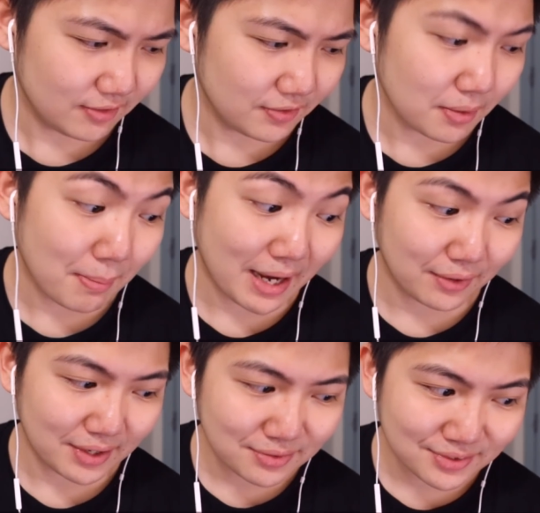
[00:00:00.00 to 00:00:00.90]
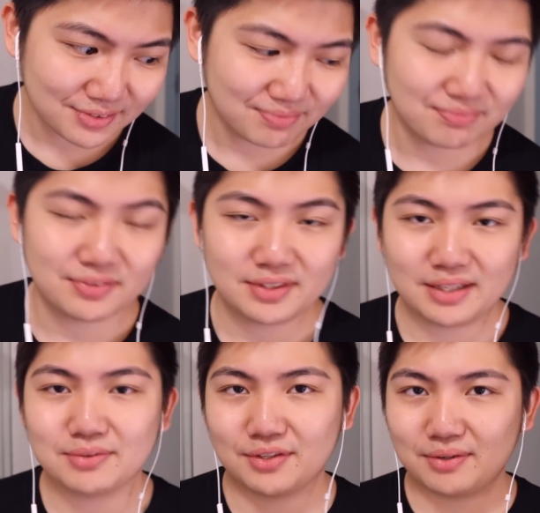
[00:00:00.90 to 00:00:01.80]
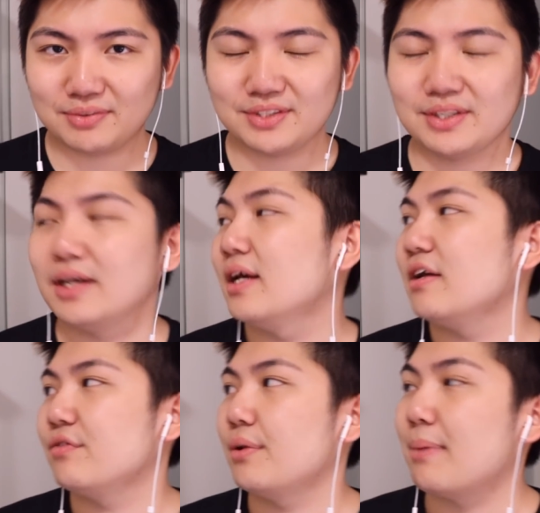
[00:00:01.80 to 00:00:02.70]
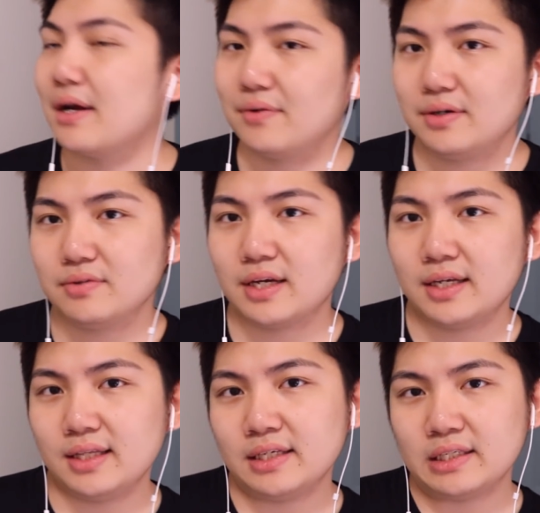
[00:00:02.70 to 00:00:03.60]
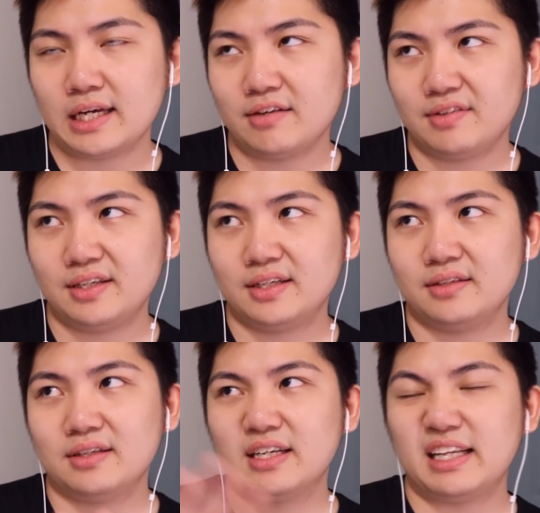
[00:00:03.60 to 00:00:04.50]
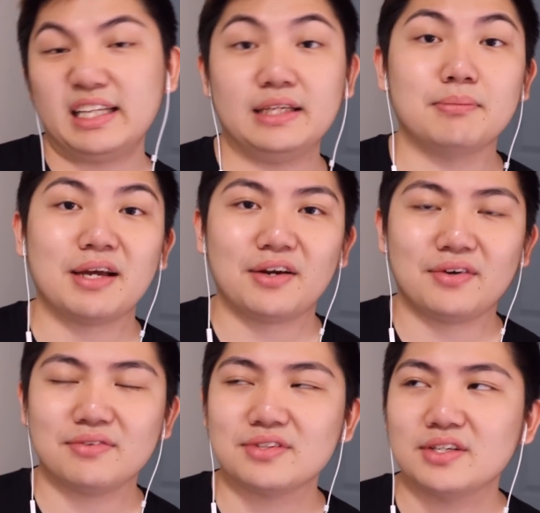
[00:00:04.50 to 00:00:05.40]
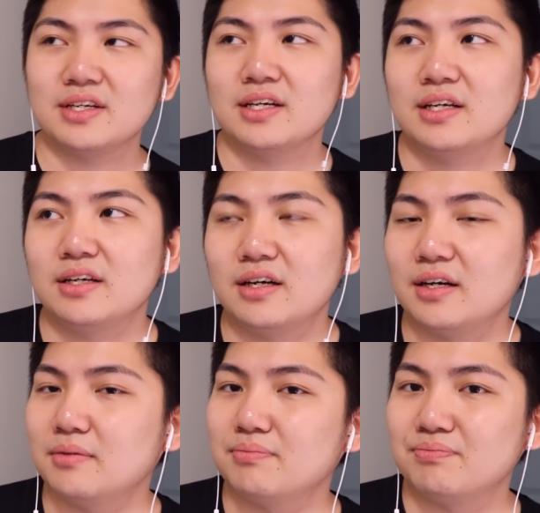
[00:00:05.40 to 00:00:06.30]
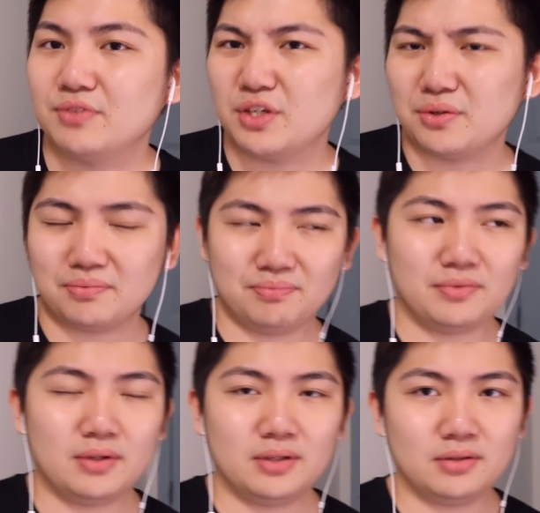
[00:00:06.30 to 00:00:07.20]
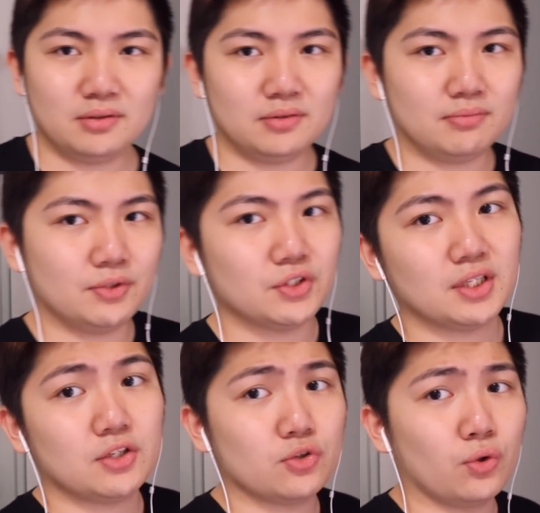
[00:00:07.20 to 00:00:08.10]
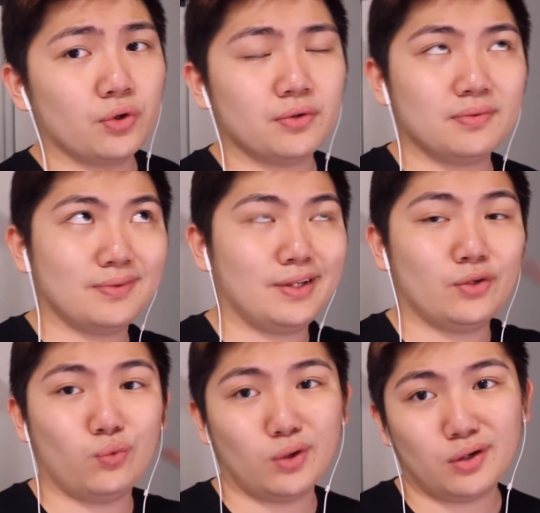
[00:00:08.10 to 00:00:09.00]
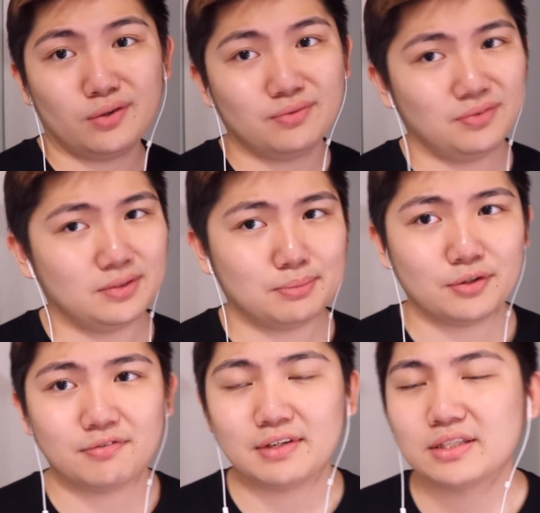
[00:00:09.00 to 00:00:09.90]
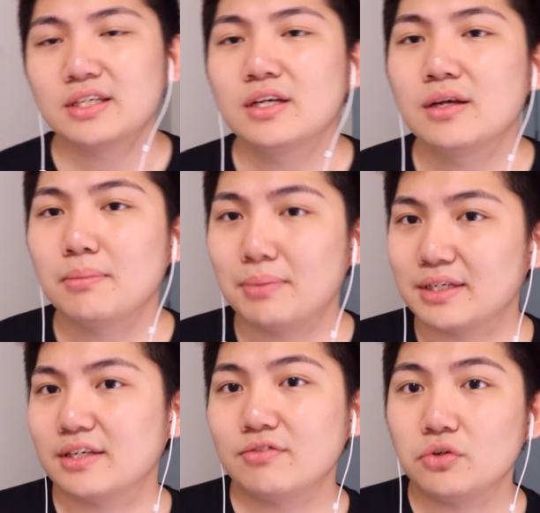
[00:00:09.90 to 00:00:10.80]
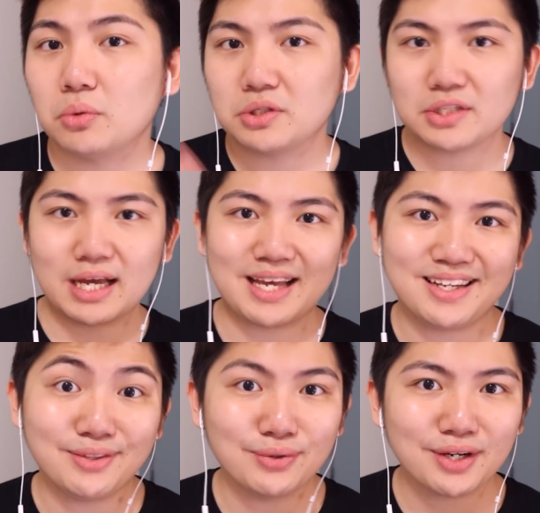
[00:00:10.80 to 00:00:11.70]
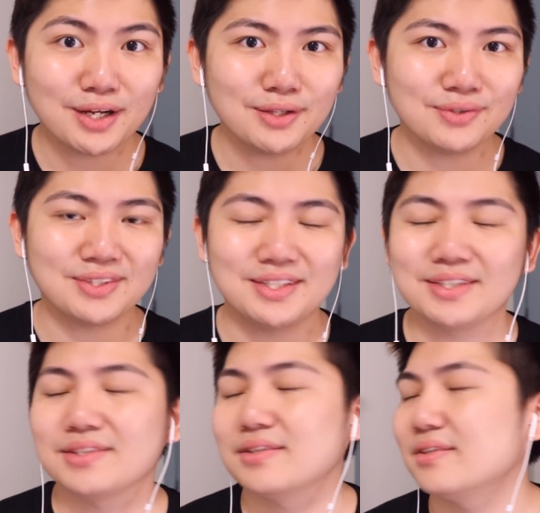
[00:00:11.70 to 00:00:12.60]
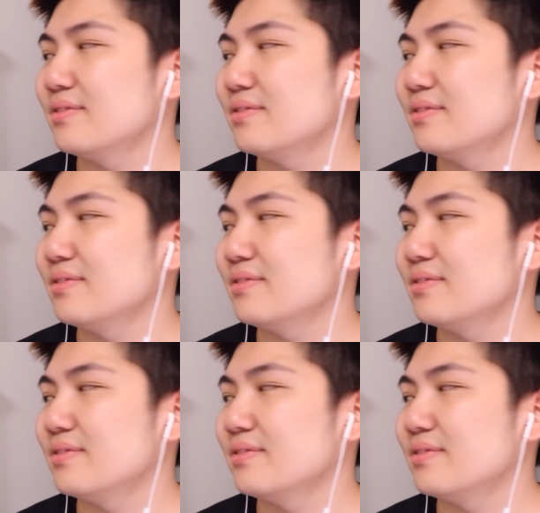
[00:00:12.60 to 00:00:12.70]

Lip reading: For the background. Okay, sorry. For the background, I like having a clean background. You know, usually a door and the wall is perfect. But if you want to add a little color in it,